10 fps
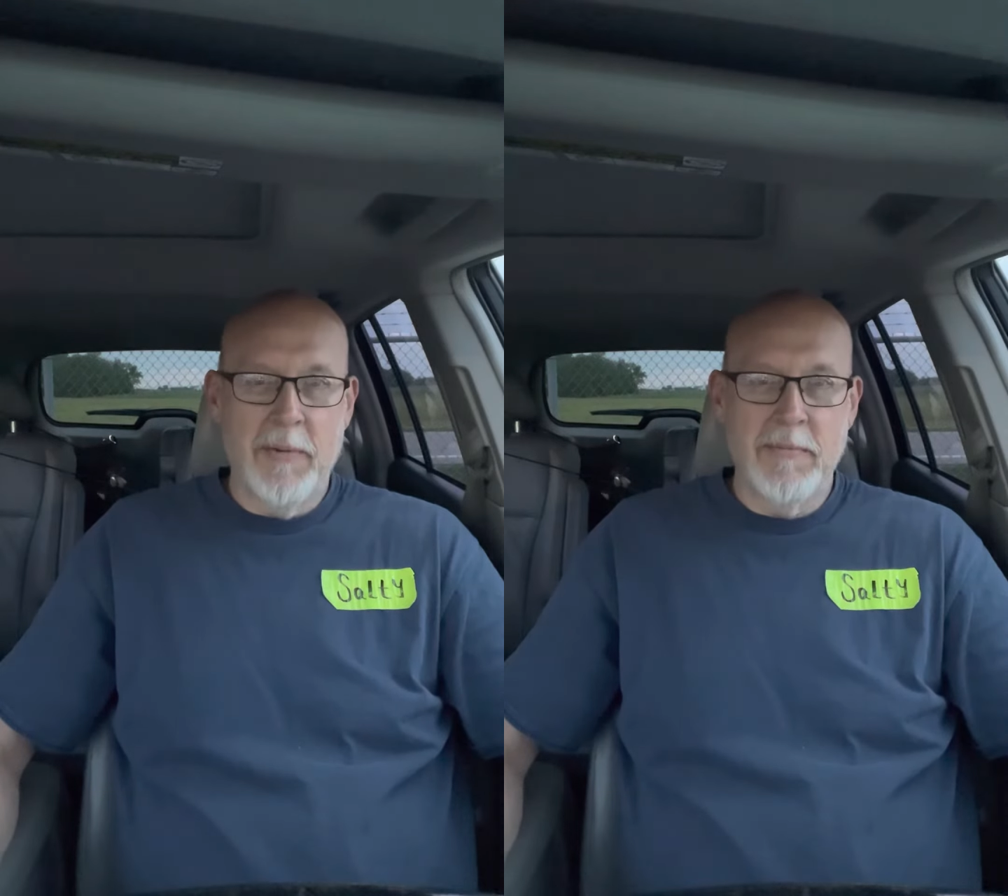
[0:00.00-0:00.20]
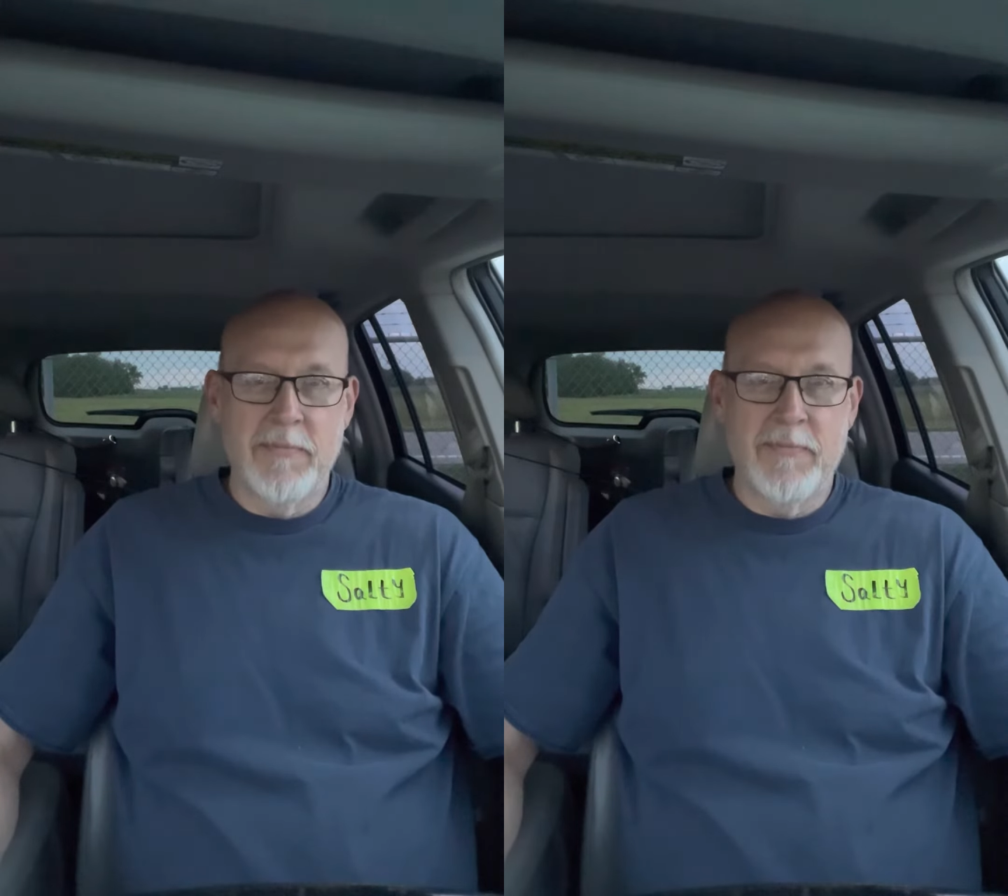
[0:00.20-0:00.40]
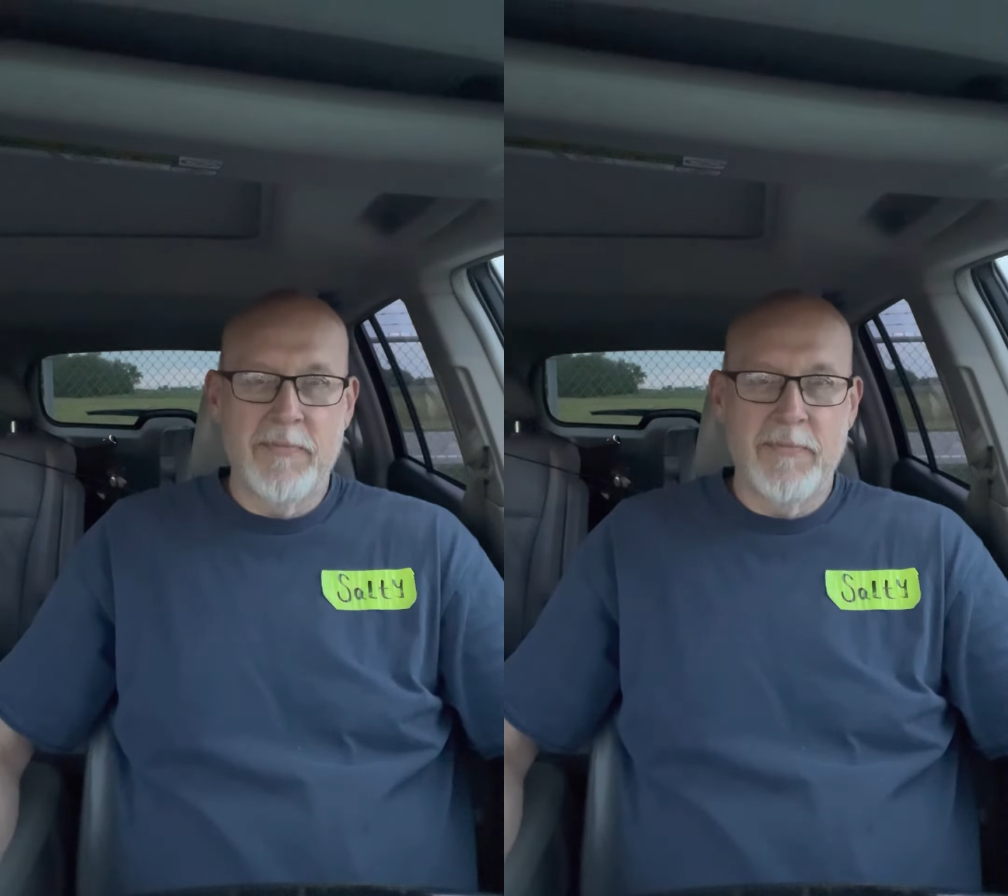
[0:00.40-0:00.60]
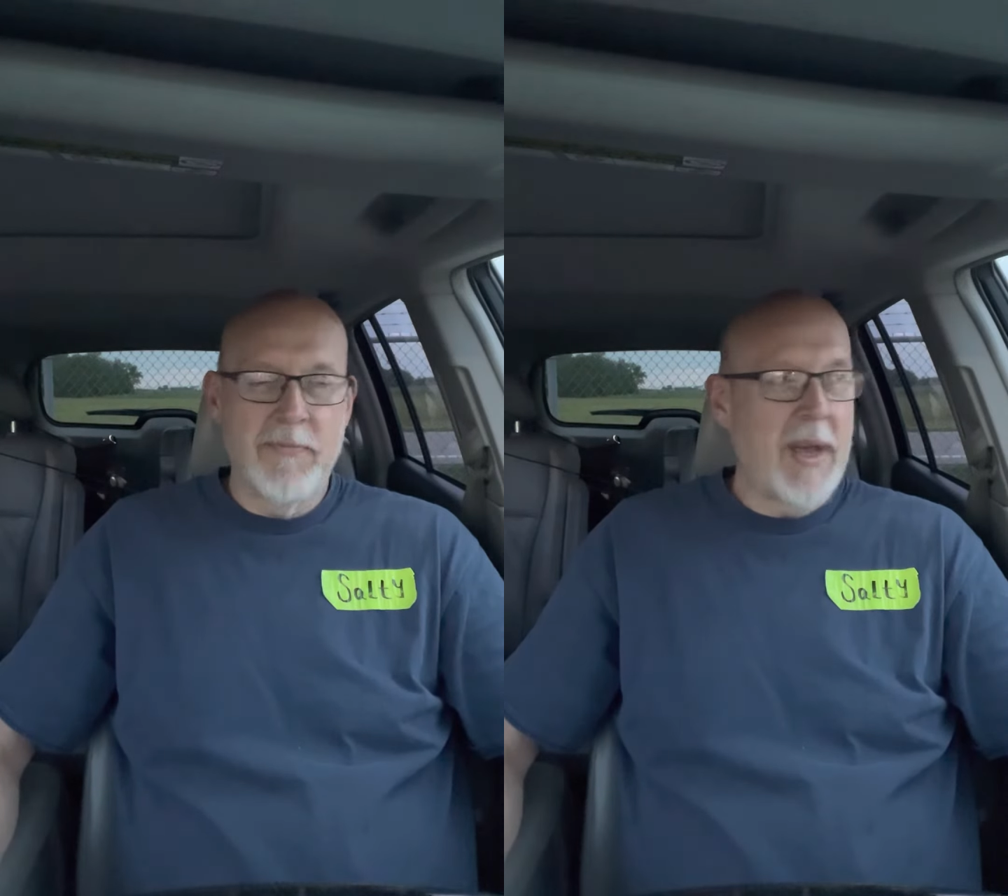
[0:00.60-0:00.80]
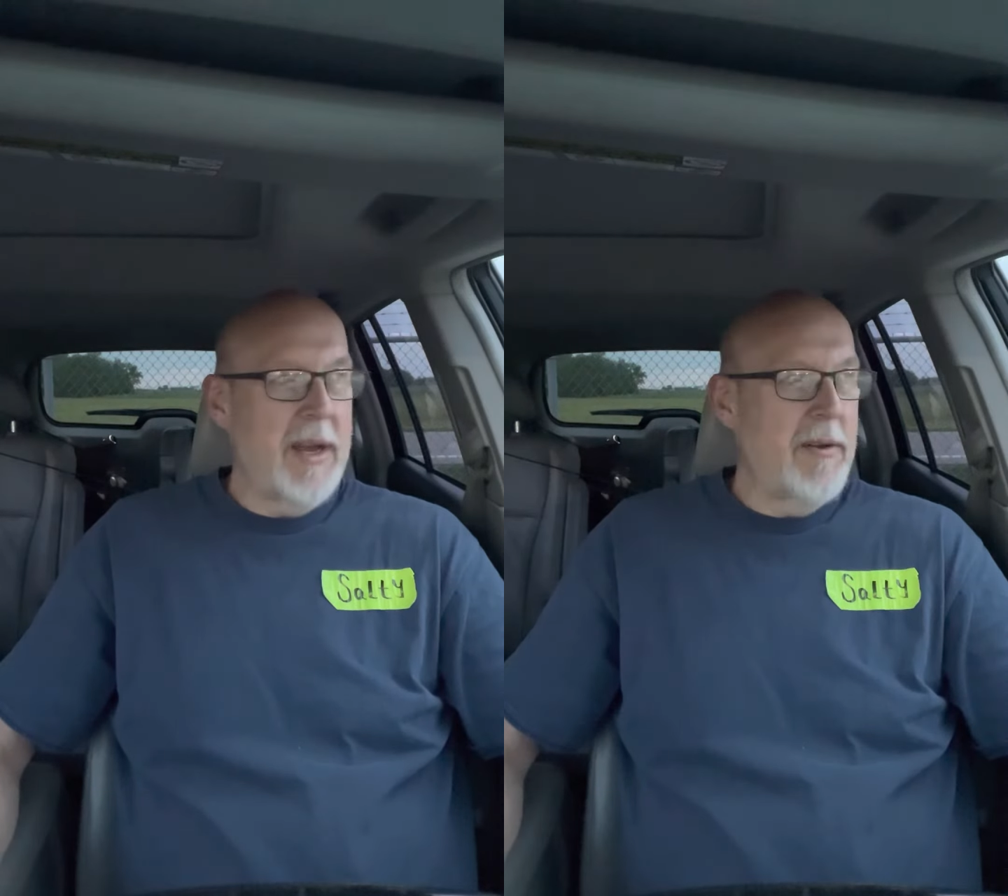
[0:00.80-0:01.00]

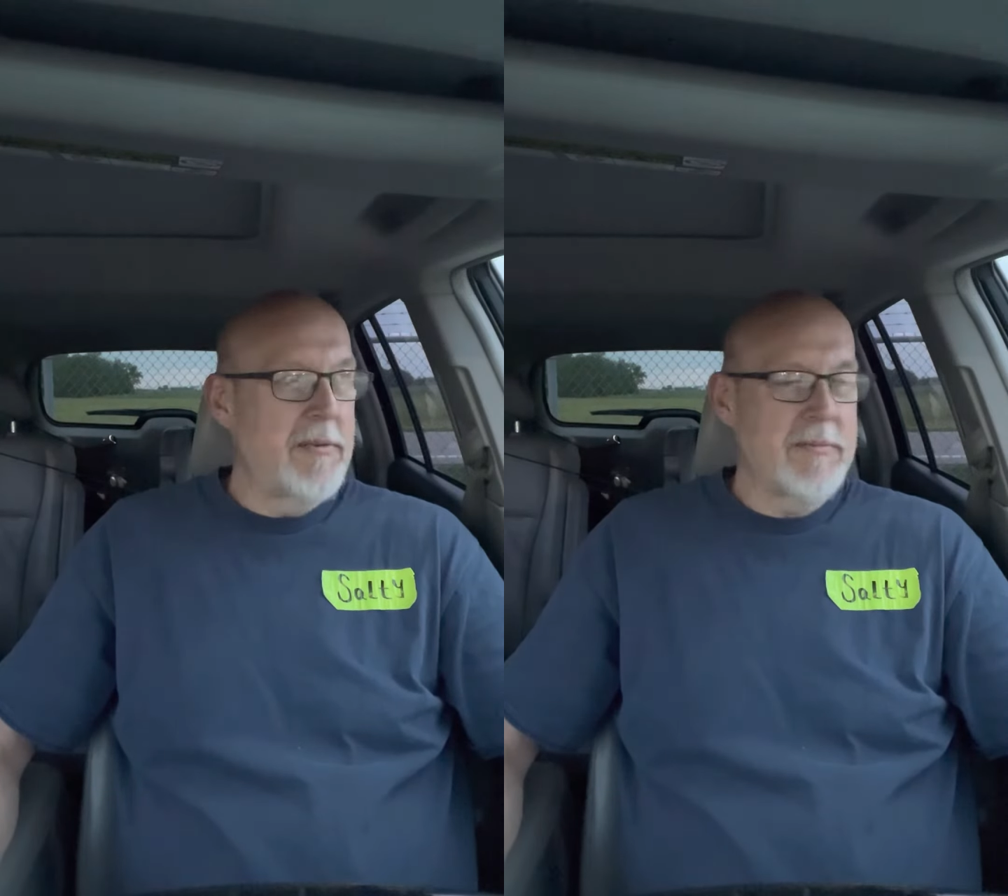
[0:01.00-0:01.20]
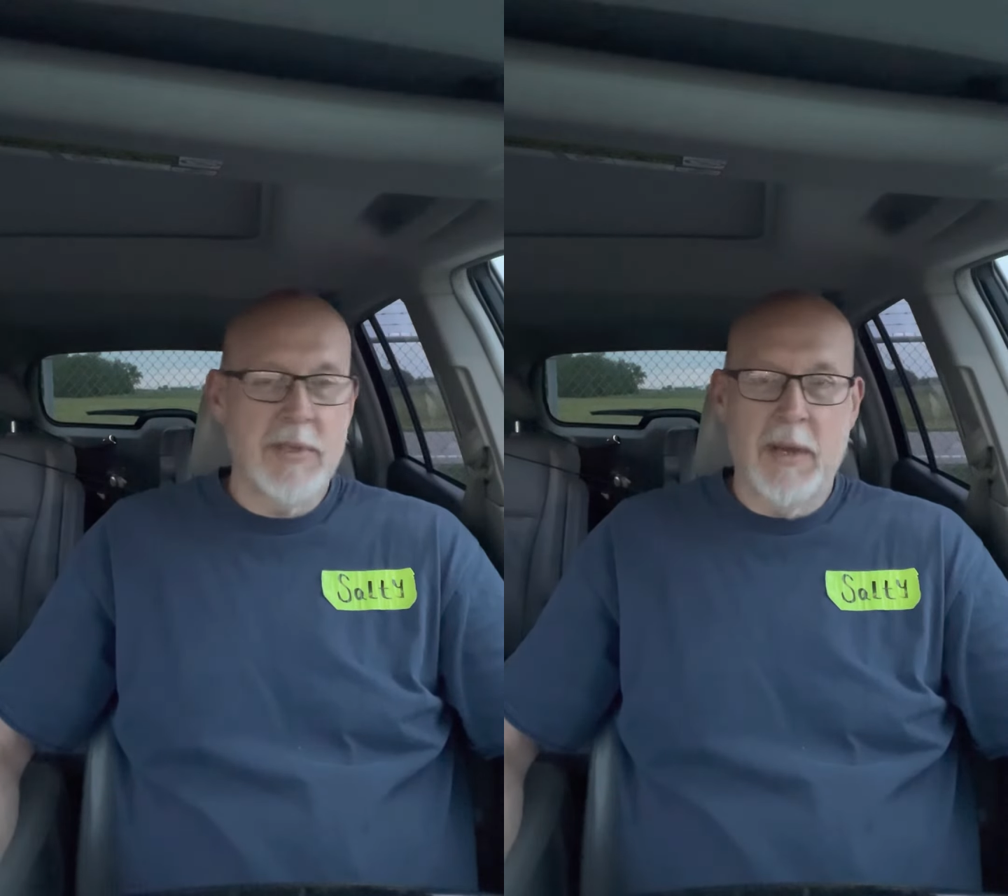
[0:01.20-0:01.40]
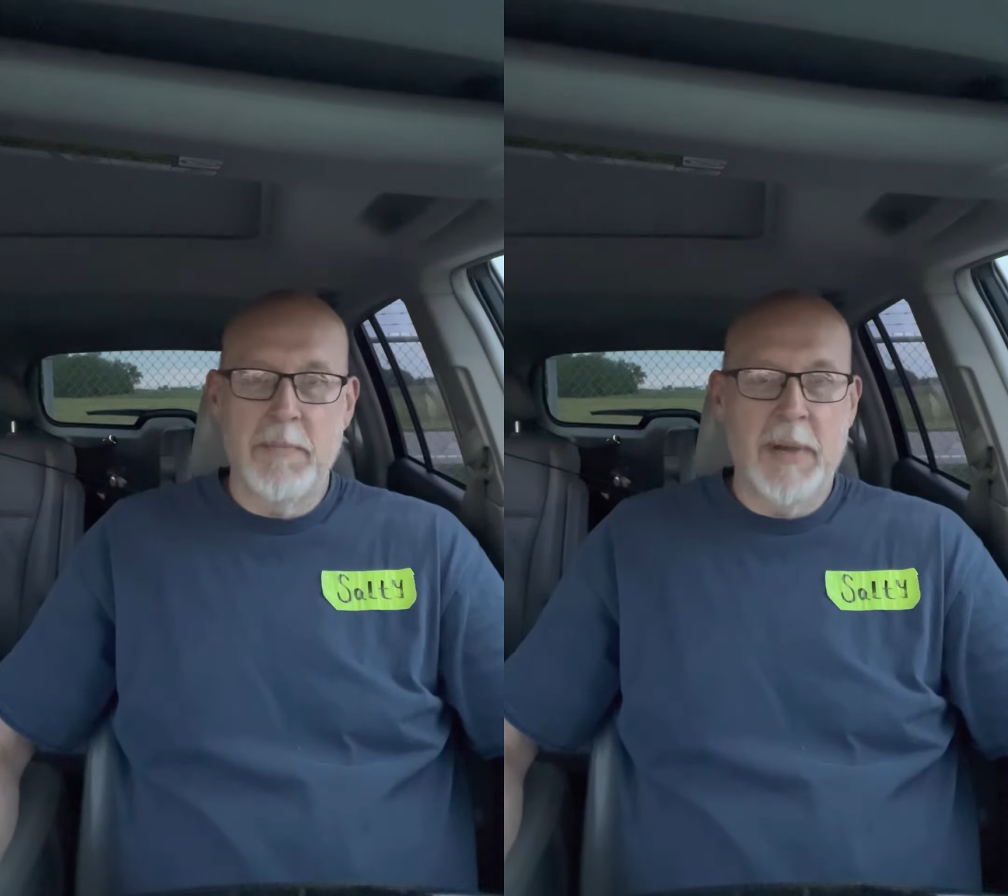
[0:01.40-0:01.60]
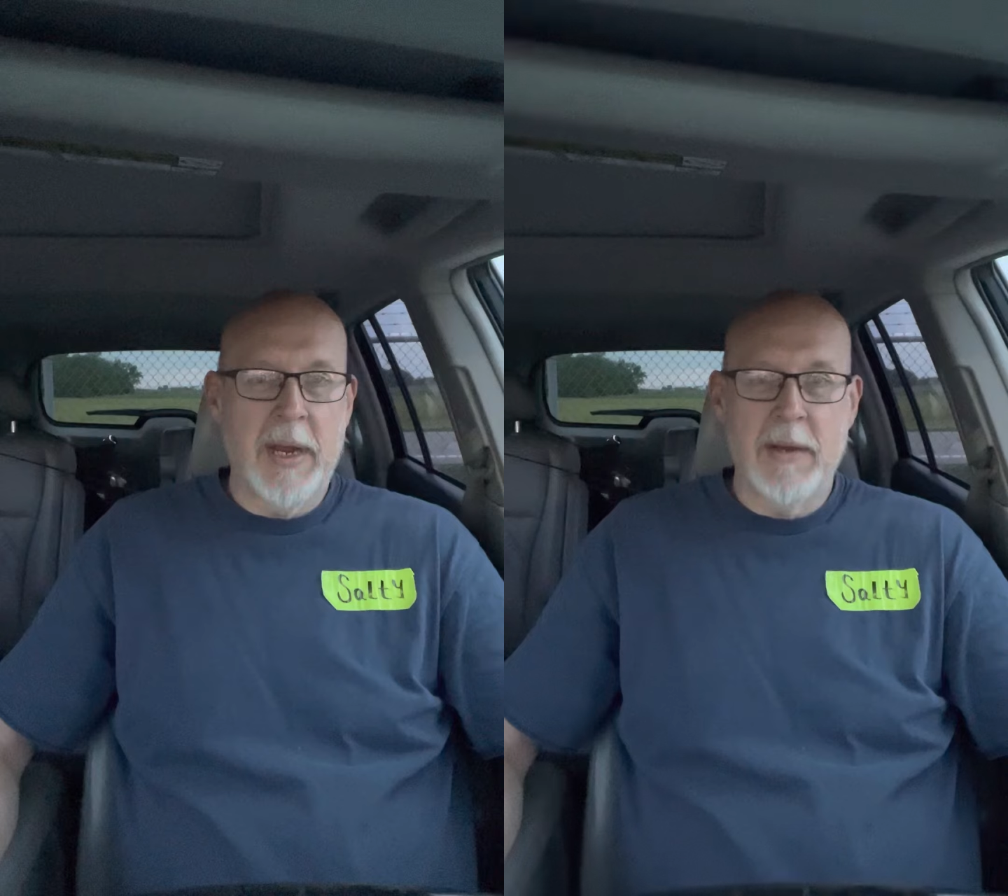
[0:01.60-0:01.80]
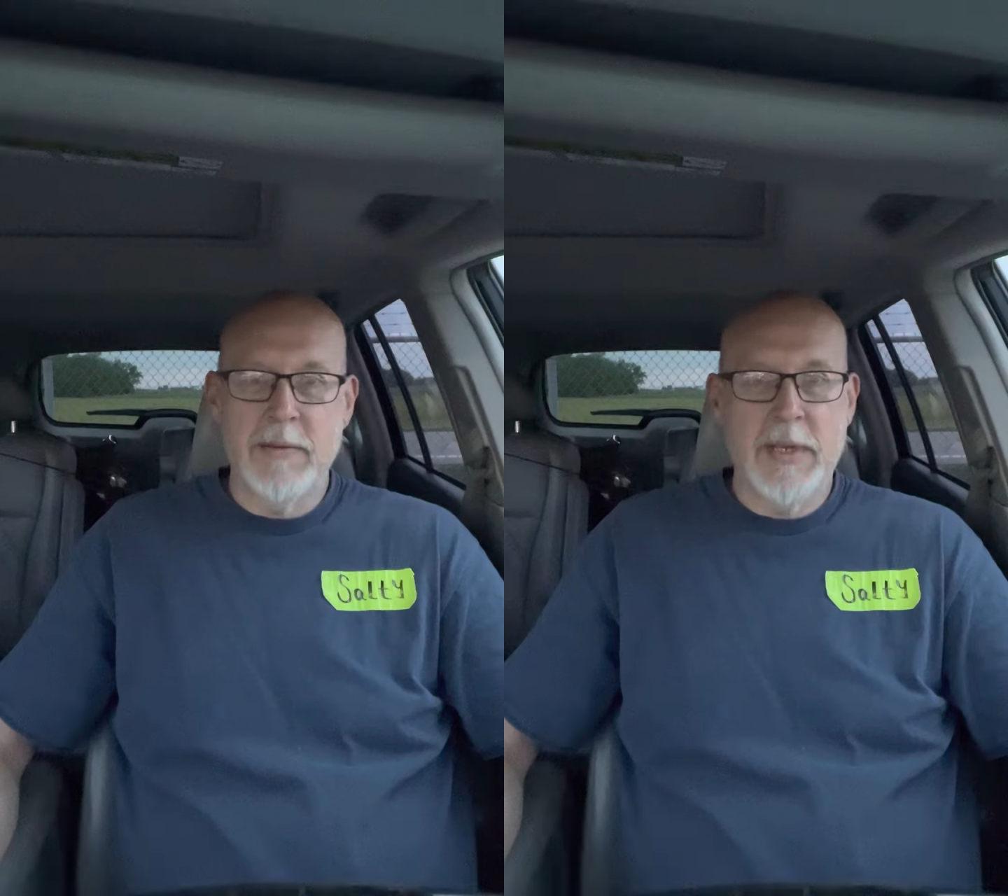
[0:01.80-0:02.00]
and something pounds.